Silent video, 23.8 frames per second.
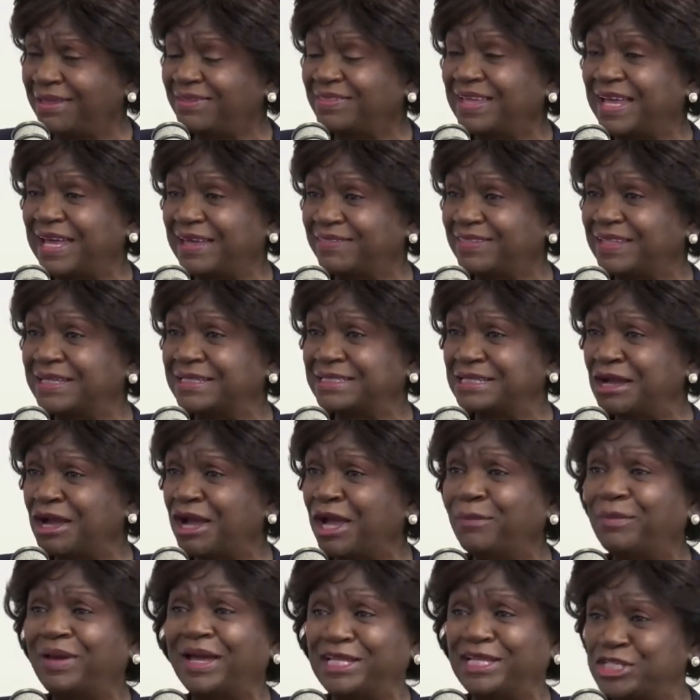at that
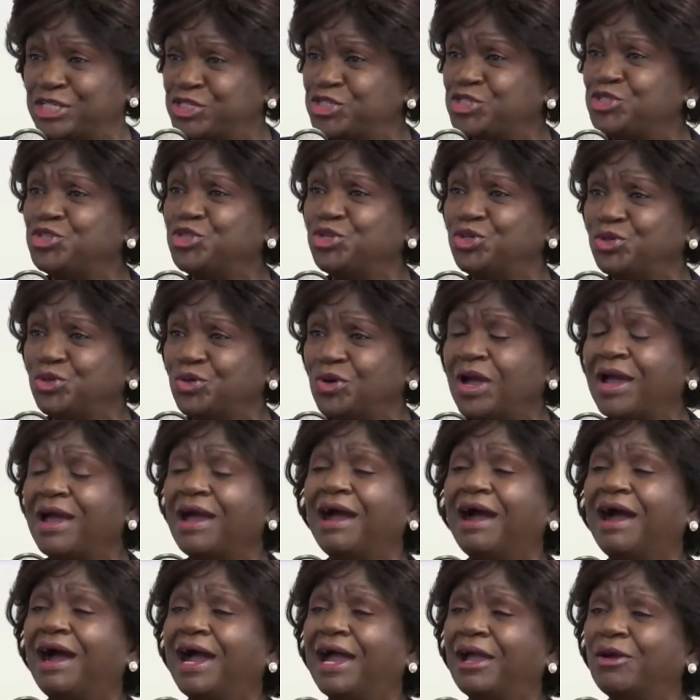time. I just knew
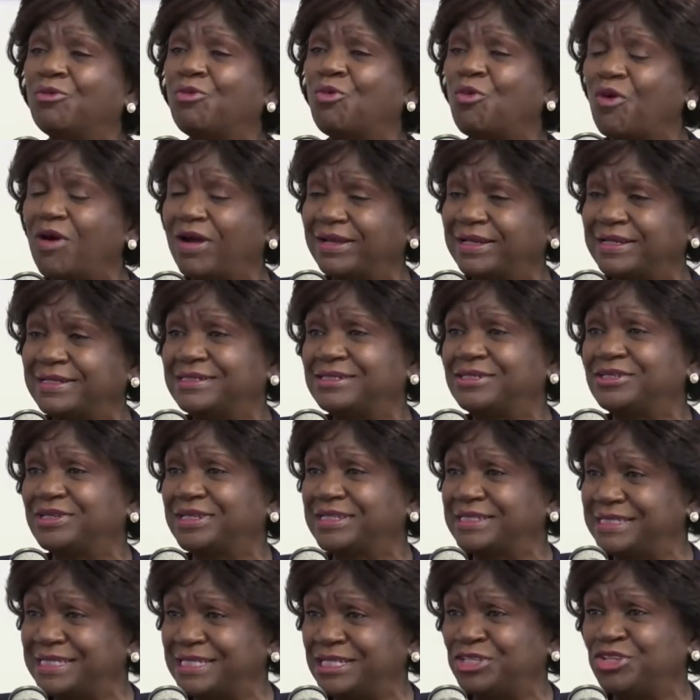I wanted to
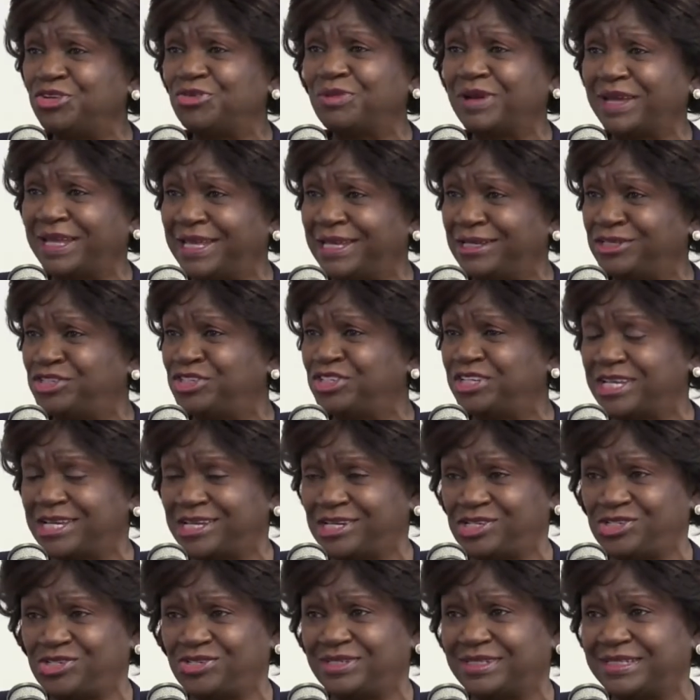continue my
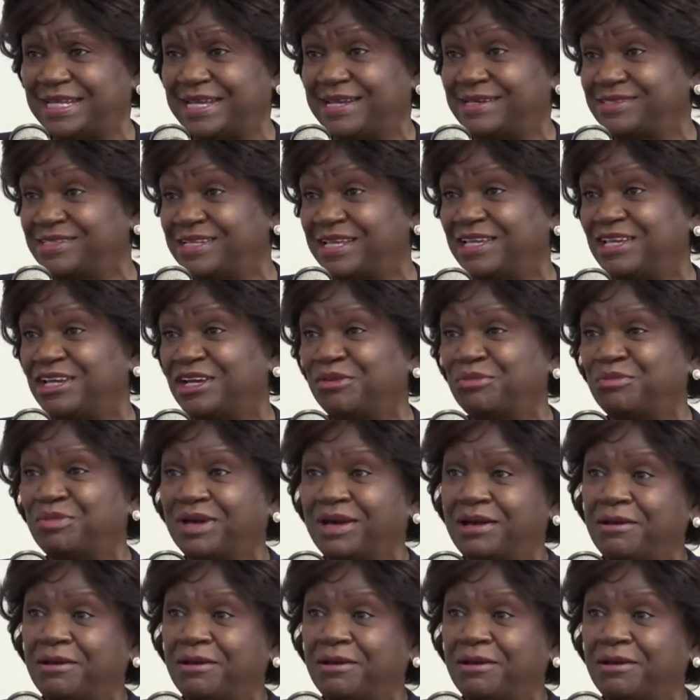education as a young mom.